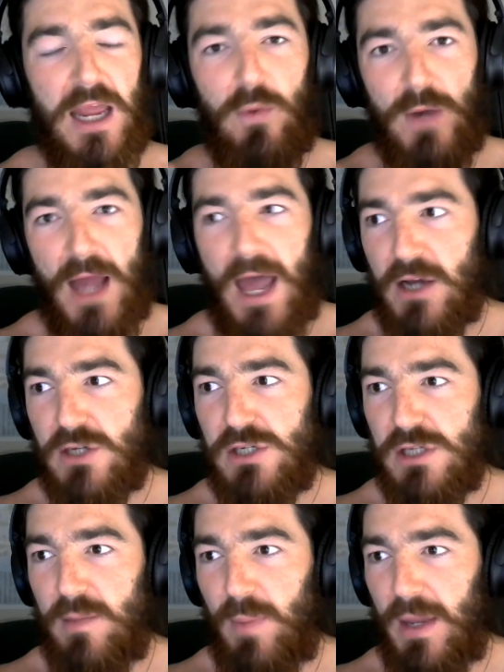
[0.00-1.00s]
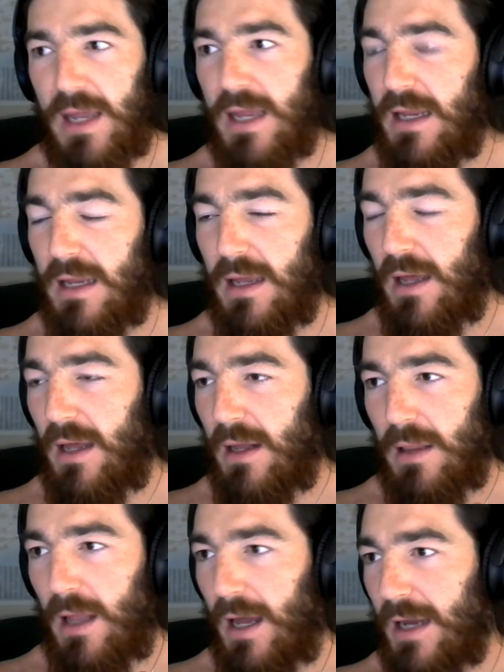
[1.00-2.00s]
It would actually be
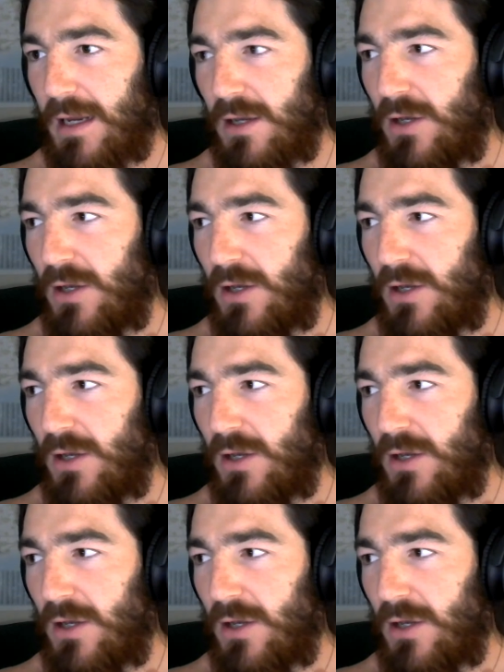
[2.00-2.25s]
like